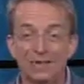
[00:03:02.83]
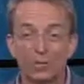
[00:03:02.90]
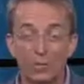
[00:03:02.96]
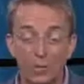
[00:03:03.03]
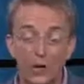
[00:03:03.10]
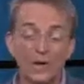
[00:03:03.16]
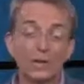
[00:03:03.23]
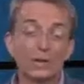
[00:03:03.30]

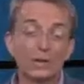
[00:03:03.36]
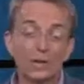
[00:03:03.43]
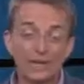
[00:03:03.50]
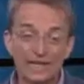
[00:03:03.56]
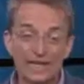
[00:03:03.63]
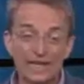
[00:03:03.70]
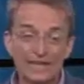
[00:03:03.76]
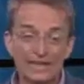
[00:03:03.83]
When are we going
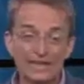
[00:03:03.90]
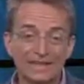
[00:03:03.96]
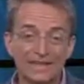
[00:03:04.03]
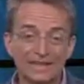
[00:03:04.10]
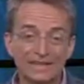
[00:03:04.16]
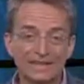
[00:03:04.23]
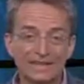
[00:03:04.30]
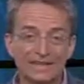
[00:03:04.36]
to get
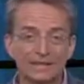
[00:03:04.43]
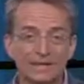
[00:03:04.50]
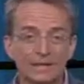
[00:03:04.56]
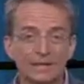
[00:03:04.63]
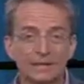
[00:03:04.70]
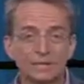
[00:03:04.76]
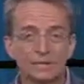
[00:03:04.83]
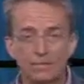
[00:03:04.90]
there?
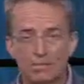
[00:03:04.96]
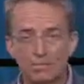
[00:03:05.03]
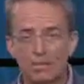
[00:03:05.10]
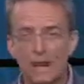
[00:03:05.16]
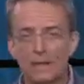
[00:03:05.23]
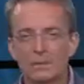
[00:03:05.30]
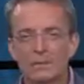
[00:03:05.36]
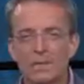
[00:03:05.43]
From
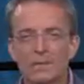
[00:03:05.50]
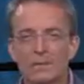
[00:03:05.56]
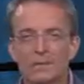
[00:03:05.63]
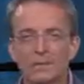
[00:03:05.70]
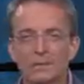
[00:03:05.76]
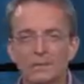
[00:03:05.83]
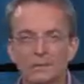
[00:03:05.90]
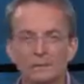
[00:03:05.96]

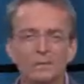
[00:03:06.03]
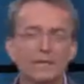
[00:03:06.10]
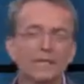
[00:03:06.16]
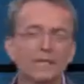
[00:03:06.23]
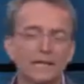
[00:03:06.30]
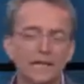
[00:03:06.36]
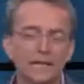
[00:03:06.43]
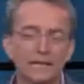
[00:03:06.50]
mind-blowing to
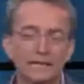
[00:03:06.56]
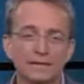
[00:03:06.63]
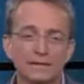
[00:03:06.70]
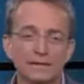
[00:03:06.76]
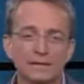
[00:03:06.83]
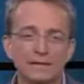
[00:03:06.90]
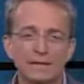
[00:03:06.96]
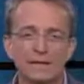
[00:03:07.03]
mundane
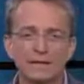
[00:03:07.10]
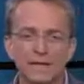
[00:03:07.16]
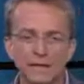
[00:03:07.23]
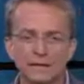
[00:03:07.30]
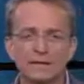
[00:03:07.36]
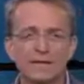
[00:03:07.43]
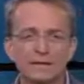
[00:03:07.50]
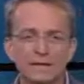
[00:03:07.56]
in
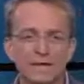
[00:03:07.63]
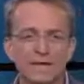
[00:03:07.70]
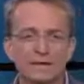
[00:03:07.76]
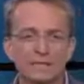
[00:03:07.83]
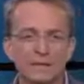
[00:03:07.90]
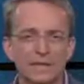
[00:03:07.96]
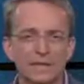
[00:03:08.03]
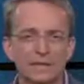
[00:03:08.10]
less than
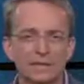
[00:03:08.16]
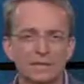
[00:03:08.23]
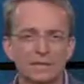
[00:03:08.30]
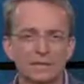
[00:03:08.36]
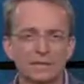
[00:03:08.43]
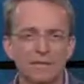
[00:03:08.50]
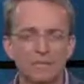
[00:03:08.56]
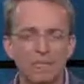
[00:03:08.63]
5
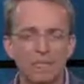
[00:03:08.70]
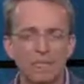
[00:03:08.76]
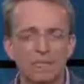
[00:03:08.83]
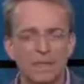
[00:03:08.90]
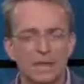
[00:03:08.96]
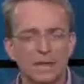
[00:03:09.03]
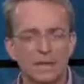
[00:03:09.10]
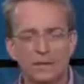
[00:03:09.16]
minutes.
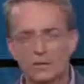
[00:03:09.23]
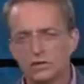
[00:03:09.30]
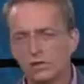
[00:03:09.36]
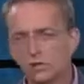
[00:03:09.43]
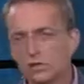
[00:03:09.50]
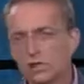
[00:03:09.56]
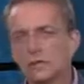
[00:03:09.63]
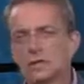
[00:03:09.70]
And we're
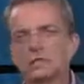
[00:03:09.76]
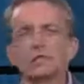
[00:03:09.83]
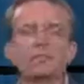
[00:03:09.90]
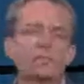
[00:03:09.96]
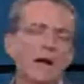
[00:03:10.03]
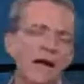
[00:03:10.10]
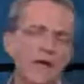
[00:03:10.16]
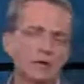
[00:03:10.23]
seeing these
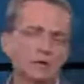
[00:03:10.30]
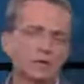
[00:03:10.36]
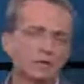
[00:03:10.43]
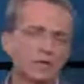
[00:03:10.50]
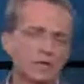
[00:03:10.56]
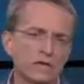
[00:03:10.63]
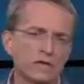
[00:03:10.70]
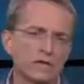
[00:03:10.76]
radical
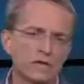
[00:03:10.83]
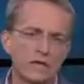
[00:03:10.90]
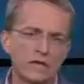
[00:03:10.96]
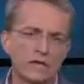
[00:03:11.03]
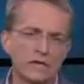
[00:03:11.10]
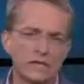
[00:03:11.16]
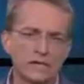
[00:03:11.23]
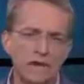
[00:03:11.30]

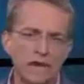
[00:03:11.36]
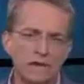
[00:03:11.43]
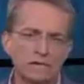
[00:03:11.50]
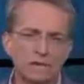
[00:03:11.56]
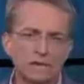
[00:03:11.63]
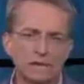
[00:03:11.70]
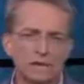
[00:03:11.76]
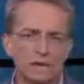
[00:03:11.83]
transformations
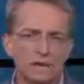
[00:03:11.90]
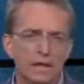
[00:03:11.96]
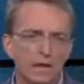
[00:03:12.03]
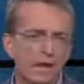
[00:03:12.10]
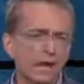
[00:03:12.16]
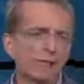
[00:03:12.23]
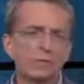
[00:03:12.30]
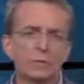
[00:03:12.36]
happen
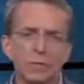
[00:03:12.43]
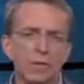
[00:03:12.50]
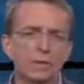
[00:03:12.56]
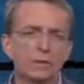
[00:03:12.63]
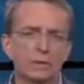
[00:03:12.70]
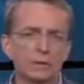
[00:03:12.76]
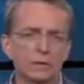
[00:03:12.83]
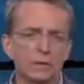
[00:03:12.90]
everywhere
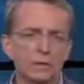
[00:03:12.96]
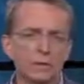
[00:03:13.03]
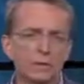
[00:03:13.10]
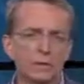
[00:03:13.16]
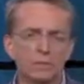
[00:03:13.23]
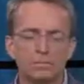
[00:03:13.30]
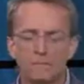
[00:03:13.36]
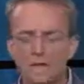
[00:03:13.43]
that we
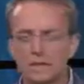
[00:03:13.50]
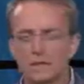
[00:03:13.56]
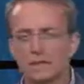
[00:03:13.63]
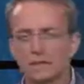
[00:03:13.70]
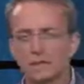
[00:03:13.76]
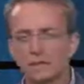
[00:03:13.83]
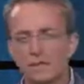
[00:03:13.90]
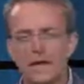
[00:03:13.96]
look.
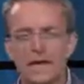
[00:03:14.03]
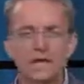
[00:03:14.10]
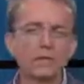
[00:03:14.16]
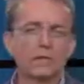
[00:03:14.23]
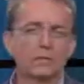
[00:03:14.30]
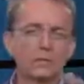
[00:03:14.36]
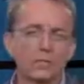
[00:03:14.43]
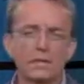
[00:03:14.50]
Media,
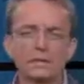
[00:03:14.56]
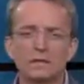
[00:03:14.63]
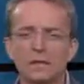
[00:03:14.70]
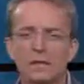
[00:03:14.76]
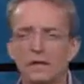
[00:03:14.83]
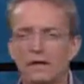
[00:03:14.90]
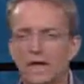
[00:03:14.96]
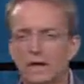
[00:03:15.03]
banking,
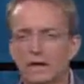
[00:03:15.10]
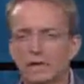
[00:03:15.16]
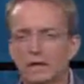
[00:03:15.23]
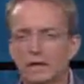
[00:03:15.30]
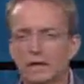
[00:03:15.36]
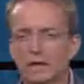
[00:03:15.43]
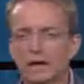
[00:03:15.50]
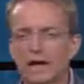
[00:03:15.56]
retail,
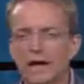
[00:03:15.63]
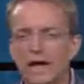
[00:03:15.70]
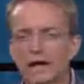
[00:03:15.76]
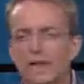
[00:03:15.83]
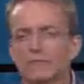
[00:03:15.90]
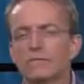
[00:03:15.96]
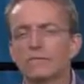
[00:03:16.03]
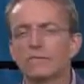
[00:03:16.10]
healthcare,
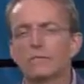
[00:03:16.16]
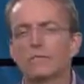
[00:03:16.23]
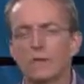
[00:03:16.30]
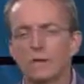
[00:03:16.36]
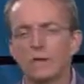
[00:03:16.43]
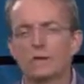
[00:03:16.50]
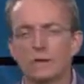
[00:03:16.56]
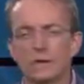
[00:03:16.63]
every
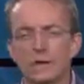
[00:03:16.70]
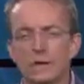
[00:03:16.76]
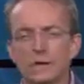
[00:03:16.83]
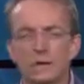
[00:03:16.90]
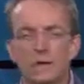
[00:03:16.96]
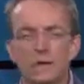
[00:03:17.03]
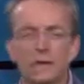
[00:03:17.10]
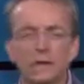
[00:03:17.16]
one of them
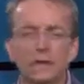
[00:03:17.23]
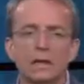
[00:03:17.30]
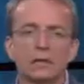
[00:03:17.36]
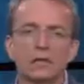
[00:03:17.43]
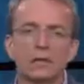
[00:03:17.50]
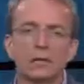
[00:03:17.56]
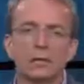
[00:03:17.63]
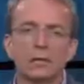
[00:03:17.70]

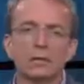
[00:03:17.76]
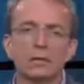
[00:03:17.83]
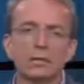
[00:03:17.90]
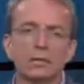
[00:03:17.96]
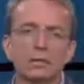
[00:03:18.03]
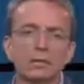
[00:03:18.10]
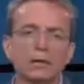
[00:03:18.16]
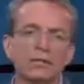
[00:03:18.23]
is going
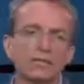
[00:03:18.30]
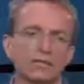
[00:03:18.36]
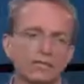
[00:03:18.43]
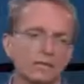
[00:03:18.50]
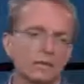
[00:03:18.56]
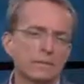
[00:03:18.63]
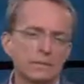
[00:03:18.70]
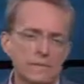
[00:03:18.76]
through a
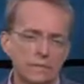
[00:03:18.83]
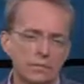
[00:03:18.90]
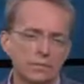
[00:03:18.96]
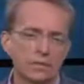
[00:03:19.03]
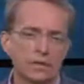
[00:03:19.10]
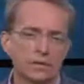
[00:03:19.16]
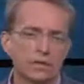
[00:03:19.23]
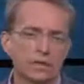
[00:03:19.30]
fundamental
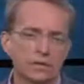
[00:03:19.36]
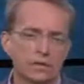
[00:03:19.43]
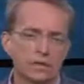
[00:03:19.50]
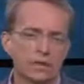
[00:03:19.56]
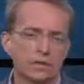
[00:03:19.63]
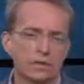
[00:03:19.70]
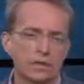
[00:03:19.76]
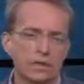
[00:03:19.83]

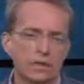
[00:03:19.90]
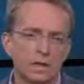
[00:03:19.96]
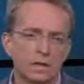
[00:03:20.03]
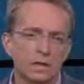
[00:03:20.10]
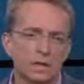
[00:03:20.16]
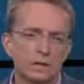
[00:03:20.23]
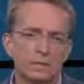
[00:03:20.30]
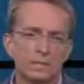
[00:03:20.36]
transition.
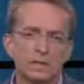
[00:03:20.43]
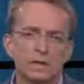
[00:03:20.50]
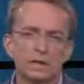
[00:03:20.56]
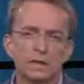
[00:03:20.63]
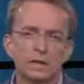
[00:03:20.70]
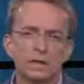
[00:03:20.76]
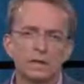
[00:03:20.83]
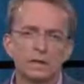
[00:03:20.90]
They're
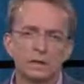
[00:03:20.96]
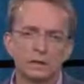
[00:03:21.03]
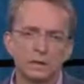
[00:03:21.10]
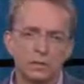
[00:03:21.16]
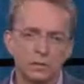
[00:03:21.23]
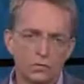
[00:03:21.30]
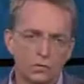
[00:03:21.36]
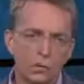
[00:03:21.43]
being
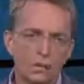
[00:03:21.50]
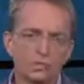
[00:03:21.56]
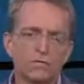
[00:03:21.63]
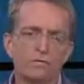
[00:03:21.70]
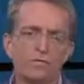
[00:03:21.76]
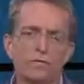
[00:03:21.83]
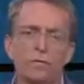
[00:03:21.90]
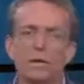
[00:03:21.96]

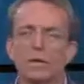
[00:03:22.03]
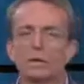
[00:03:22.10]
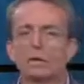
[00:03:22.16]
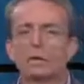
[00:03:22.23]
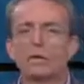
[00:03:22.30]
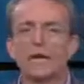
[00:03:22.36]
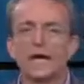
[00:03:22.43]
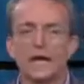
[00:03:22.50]

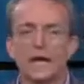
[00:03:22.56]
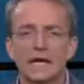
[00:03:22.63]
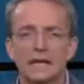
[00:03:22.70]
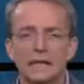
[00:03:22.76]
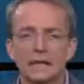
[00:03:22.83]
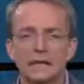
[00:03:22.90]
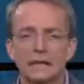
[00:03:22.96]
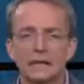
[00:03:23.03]
transformed by
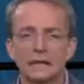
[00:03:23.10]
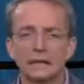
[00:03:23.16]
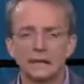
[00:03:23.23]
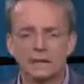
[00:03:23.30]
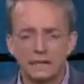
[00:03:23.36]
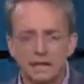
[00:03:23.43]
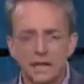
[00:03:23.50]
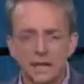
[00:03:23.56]
IT.
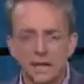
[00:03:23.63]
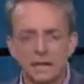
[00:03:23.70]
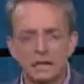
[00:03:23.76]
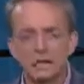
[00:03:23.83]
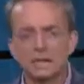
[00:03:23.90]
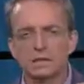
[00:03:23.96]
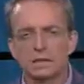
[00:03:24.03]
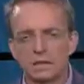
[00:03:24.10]
Tech
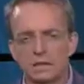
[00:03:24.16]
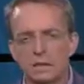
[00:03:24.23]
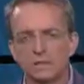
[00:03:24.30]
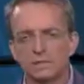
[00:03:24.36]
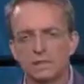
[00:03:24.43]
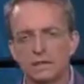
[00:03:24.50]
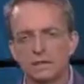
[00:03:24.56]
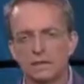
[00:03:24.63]
is
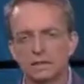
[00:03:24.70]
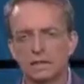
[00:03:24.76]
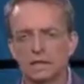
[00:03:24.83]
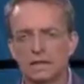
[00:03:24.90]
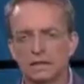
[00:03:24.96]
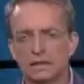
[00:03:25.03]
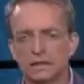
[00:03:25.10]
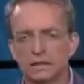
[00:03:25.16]
leaving the
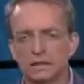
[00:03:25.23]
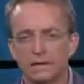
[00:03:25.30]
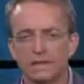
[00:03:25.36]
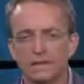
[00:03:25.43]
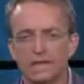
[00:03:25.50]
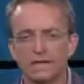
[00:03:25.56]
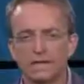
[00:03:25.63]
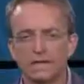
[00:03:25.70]
nest of
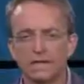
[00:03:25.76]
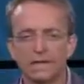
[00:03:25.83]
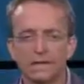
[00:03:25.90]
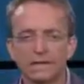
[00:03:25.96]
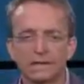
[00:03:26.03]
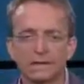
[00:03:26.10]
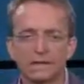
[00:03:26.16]
IT.